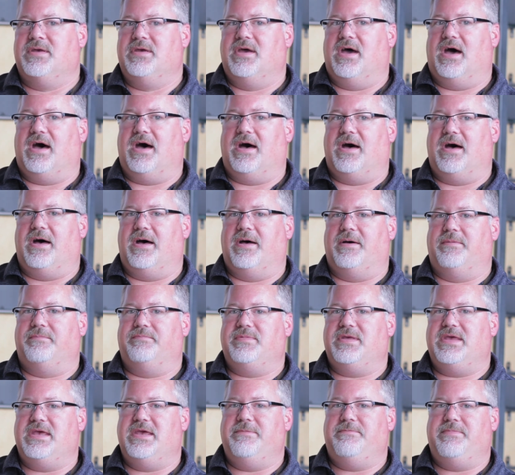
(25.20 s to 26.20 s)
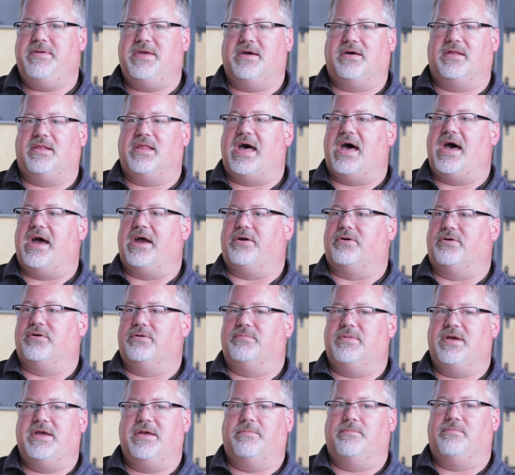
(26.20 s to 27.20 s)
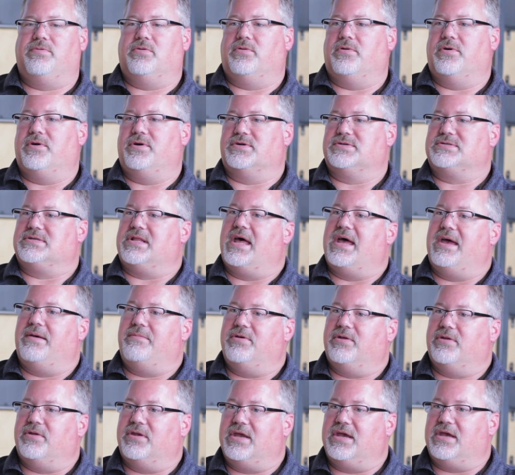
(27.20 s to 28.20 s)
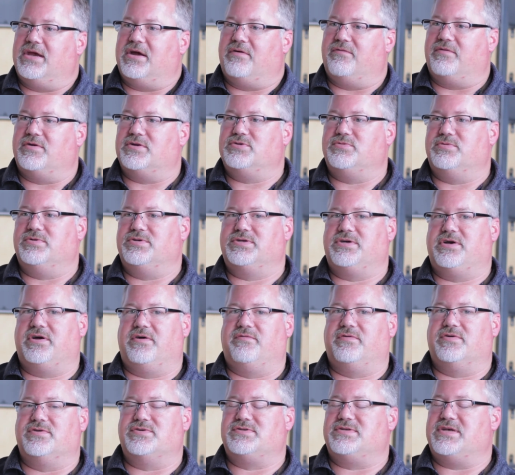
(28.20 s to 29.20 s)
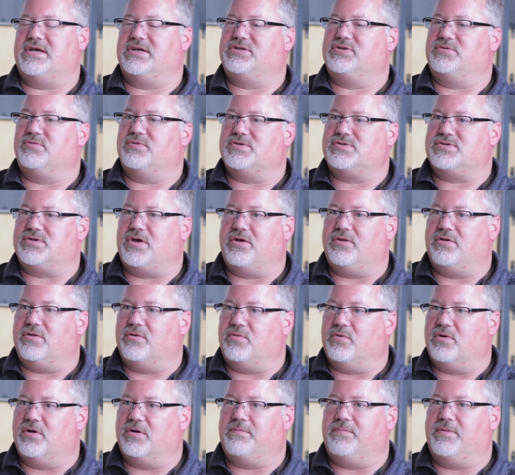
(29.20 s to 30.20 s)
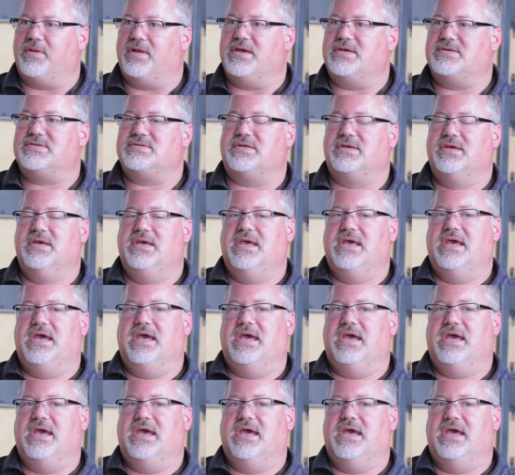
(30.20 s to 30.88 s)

EPLI, or employer's liability coverage, which covers sexual assault in the workplace.